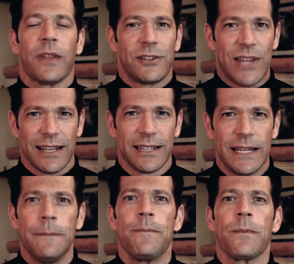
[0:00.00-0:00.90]

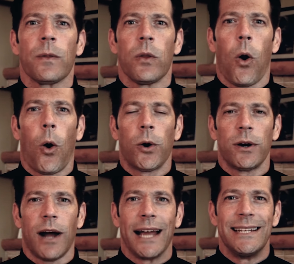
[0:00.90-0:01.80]
Secondly,
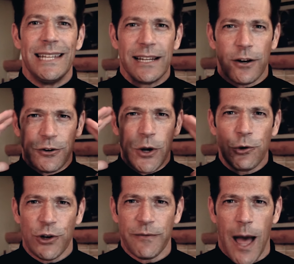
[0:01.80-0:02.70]
our idea or
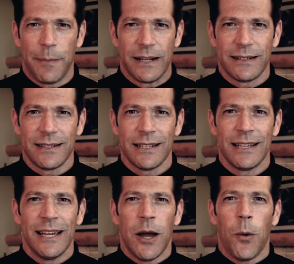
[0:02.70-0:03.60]
notion of happiness,
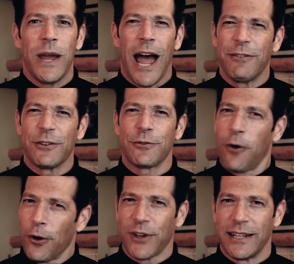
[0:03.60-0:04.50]
we have this
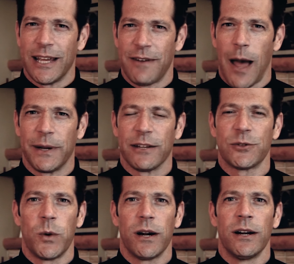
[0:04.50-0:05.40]
false idea of
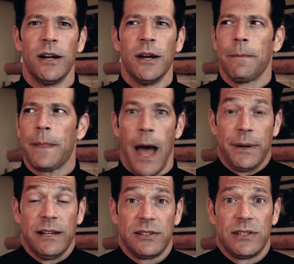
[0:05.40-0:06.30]
happiness where
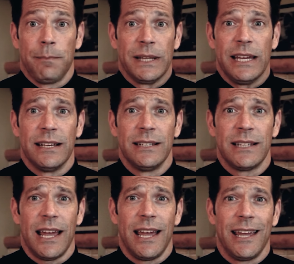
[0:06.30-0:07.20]
happiness simply is
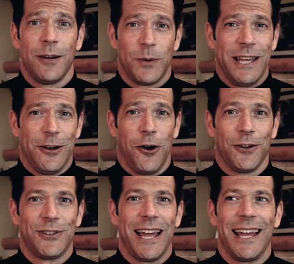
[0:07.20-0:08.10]
what he
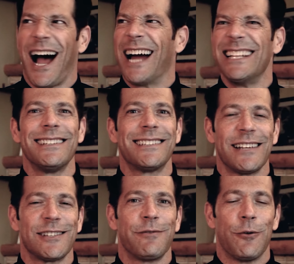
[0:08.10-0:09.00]
calls a heightened
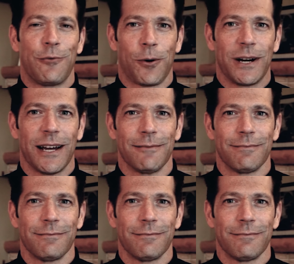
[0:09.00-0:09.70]
sense of euphoria.